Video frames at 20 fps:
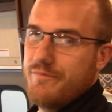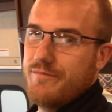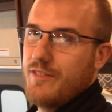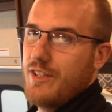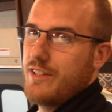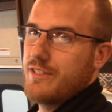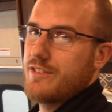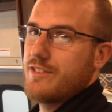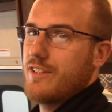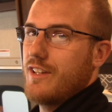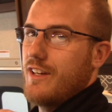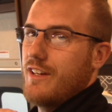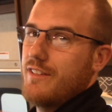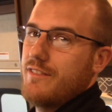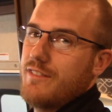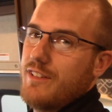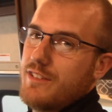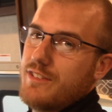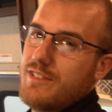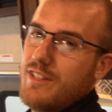let's
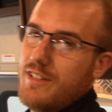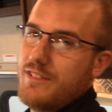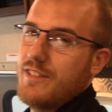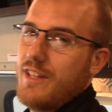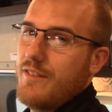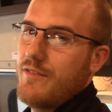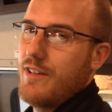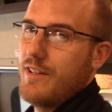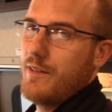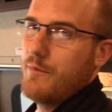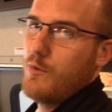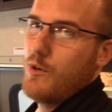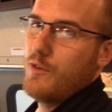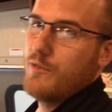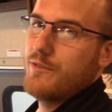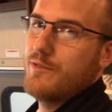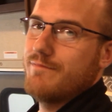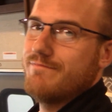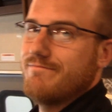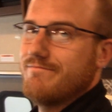stay safe on them
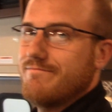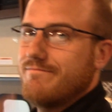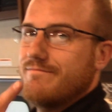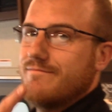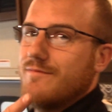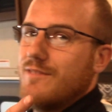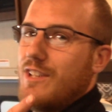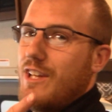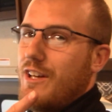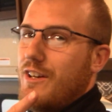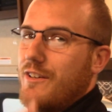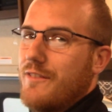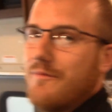roads. Later.